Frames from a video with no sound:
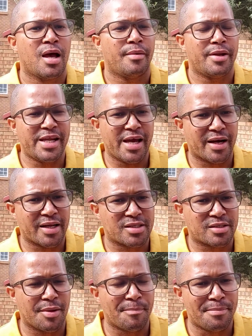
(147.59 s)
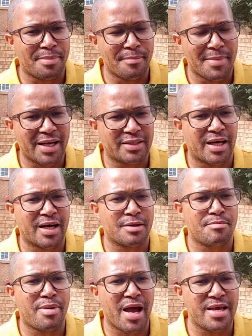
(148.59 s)
nearest military
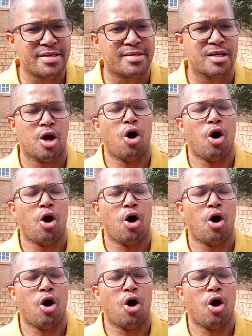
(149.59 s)
base,